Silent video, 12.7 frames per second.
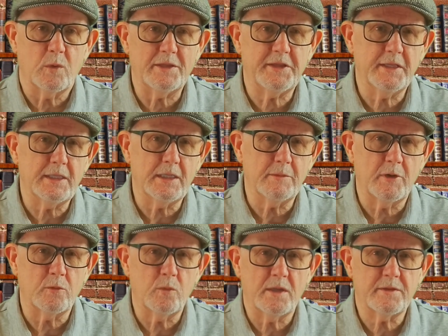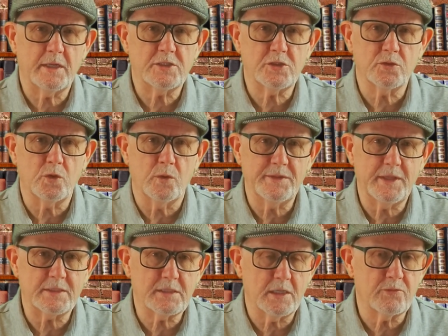And while thinking about whether I should go
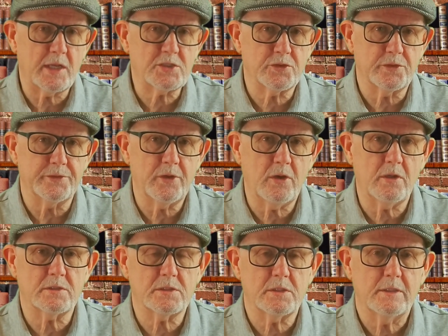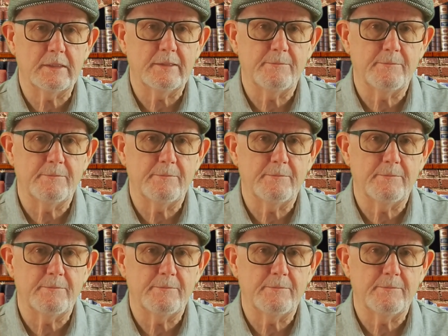in that direction or not,